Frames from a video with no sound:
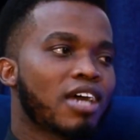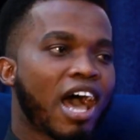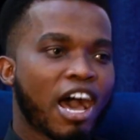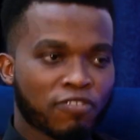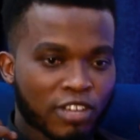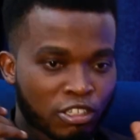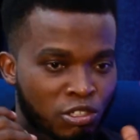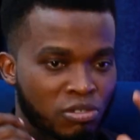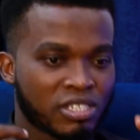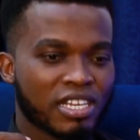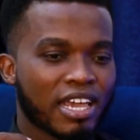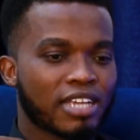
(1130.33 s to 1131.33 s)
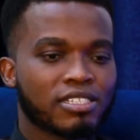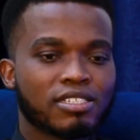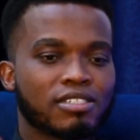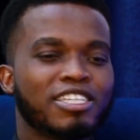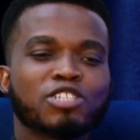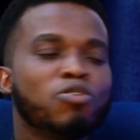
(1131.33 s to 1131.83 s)
After 2
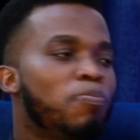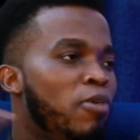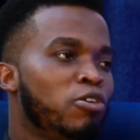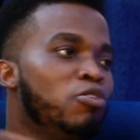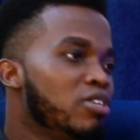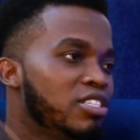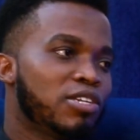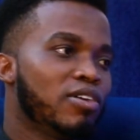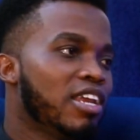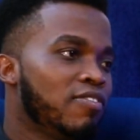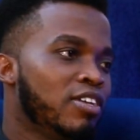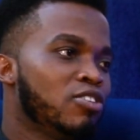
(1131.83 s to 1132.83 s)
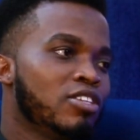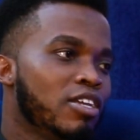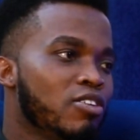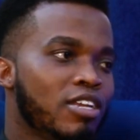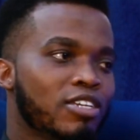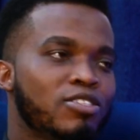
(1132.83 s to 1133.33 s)
CS, there's no point. Don't risk your life. Just
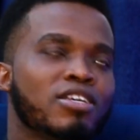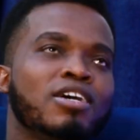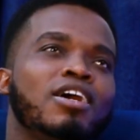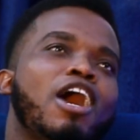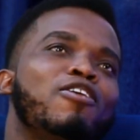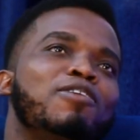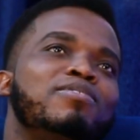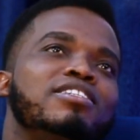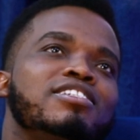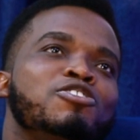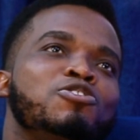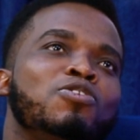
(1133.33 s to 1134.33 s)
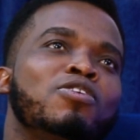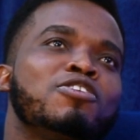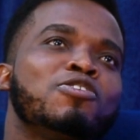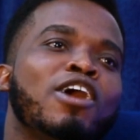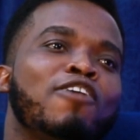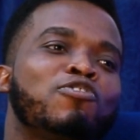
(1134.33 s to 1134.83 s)
out of it. You
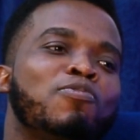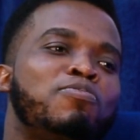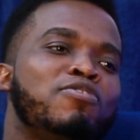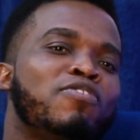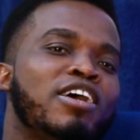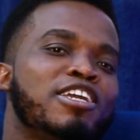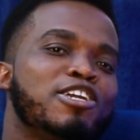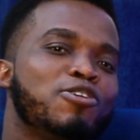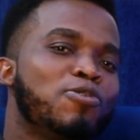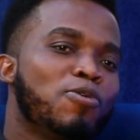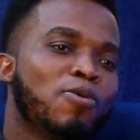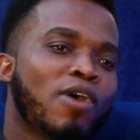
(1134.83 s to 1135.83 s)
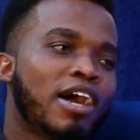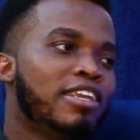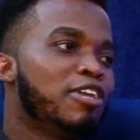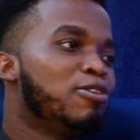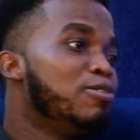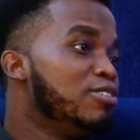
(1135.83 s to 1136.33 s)
don't have to prove an ego and
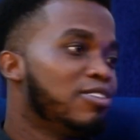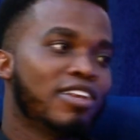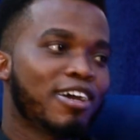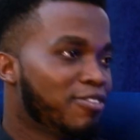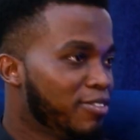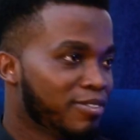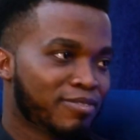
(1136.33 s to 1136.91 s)
then you lose your life.